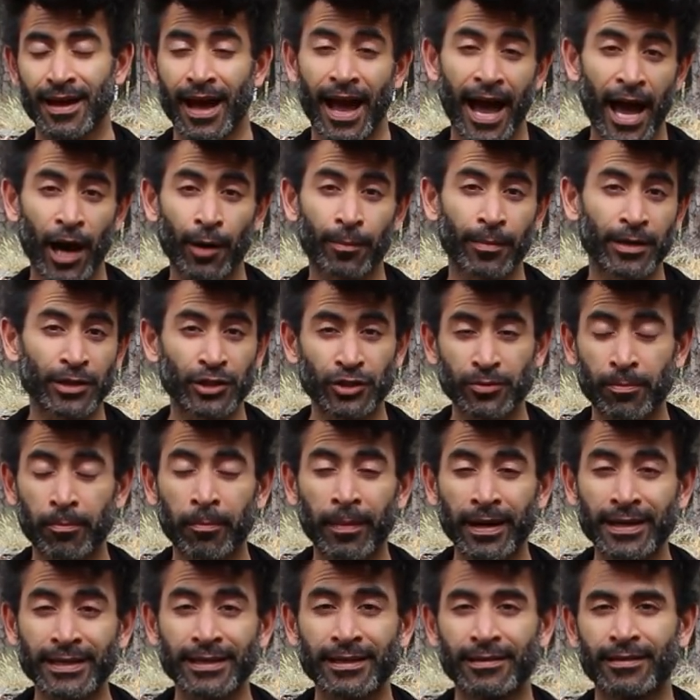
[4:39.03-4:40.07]
how much
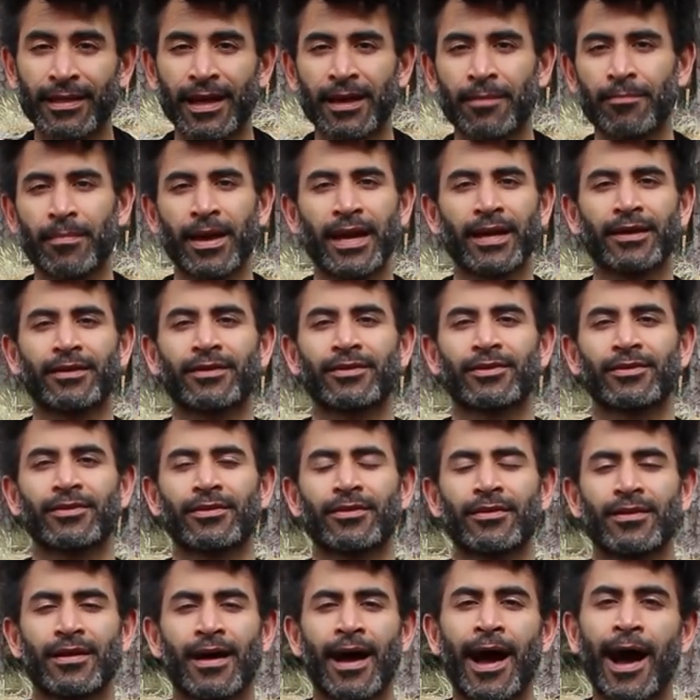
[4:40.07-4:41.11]
money they make,
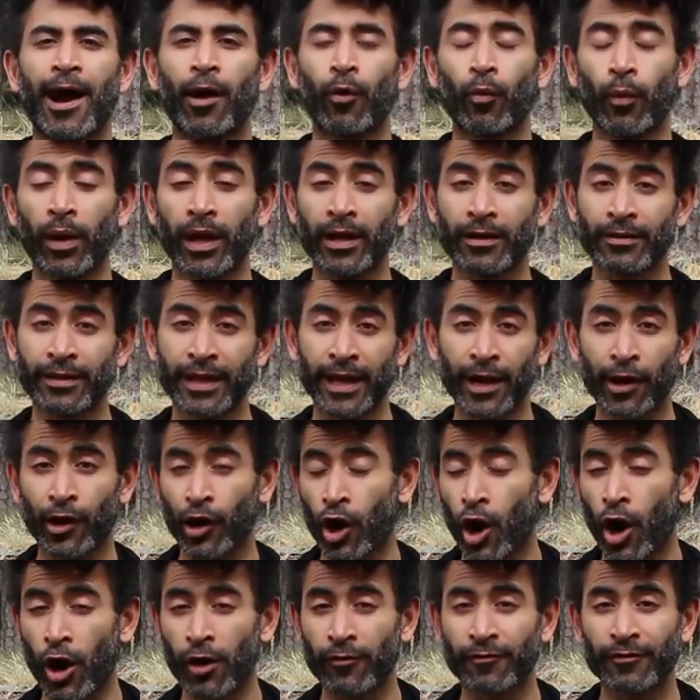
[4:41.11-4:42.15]
how well they are
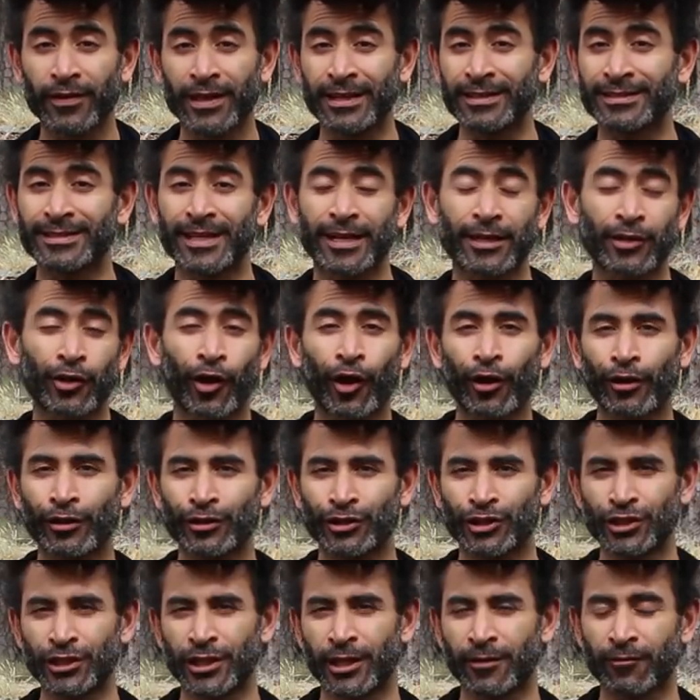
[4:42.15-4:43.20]
off in
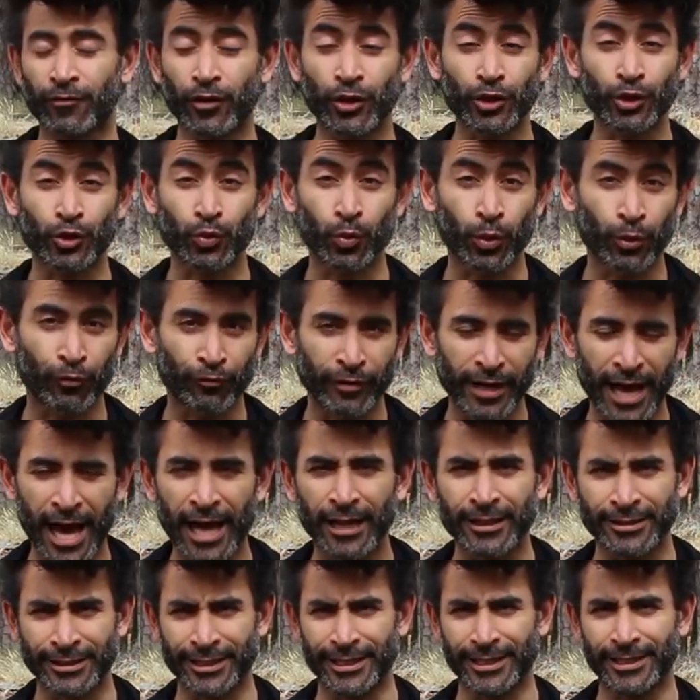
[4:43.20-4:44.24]
technology and virtual
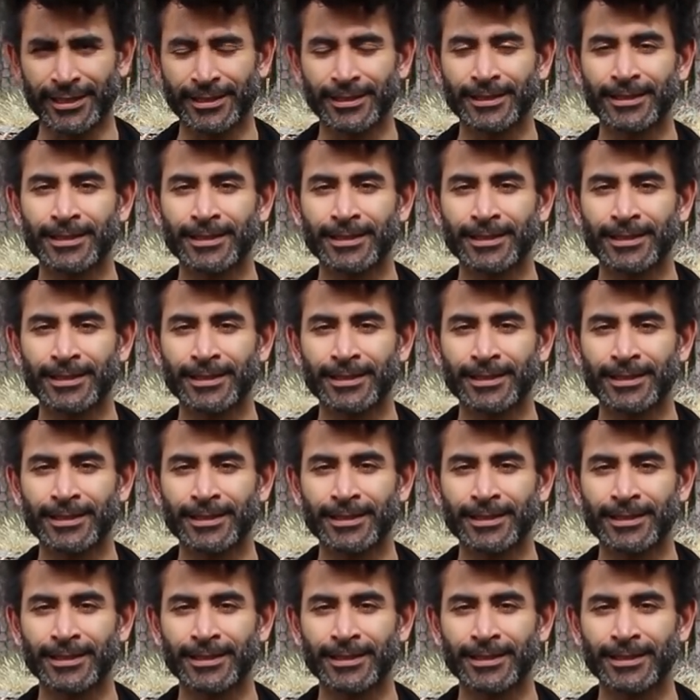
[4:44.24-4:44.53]
reality.